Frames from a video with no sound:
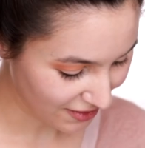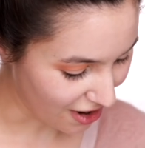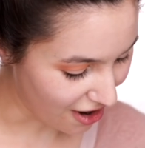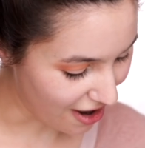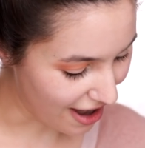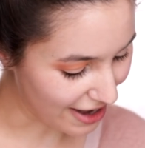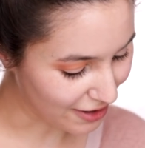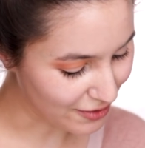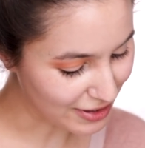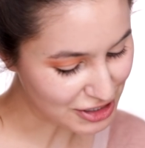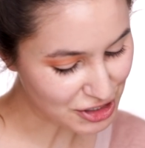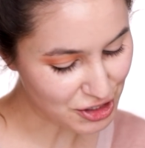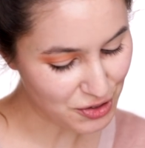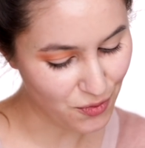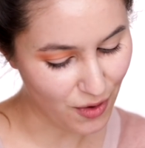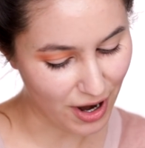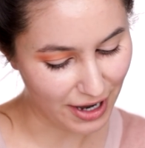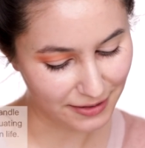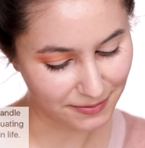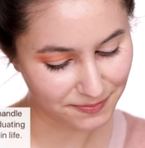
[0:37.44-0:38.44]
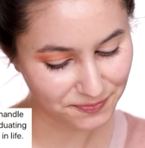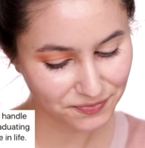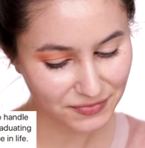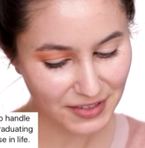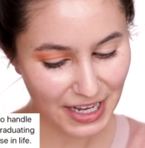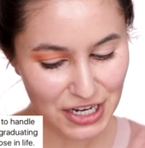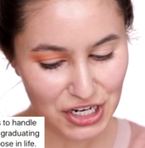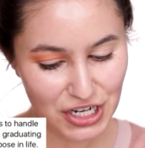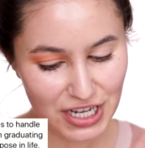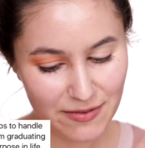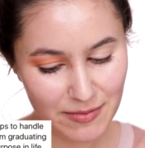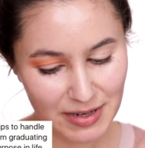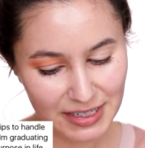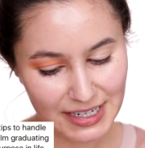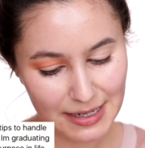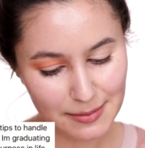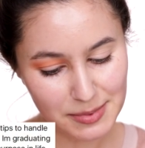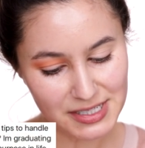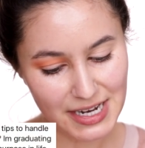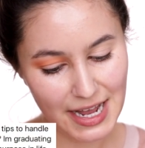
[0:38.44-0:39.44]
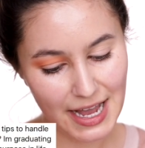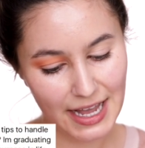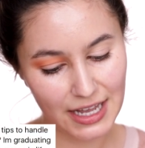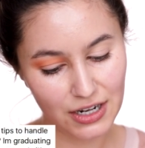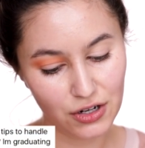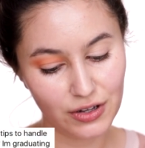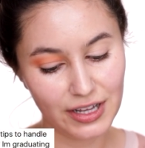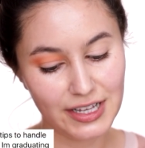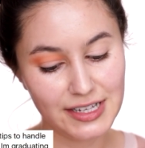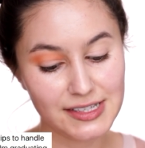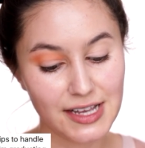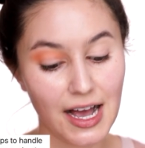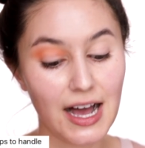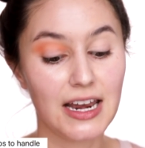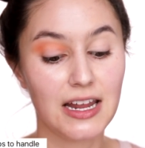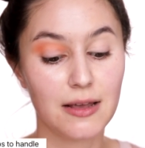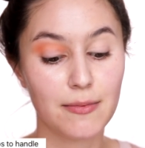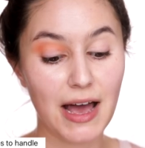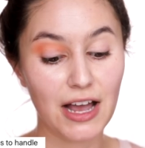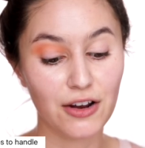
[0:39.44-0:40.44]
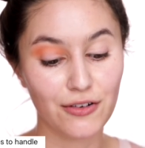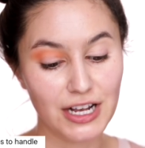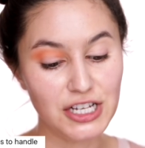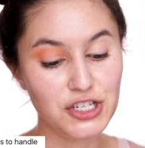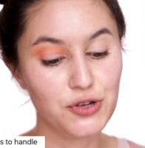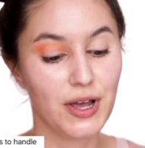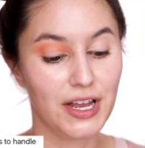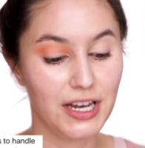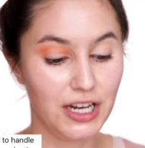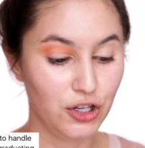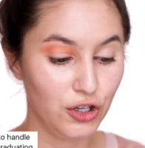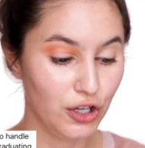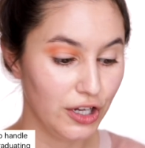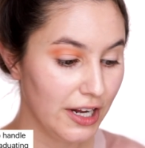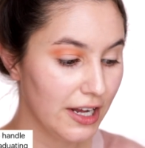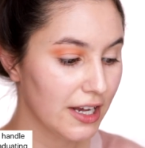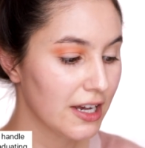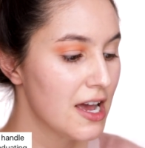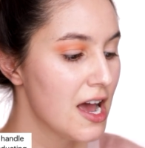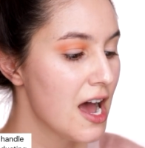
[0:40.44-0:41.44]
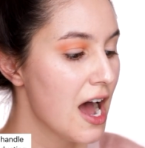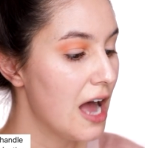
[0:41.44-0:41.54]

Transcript: All right, question one. Can you give me tips to handle anxiety about graduating uni?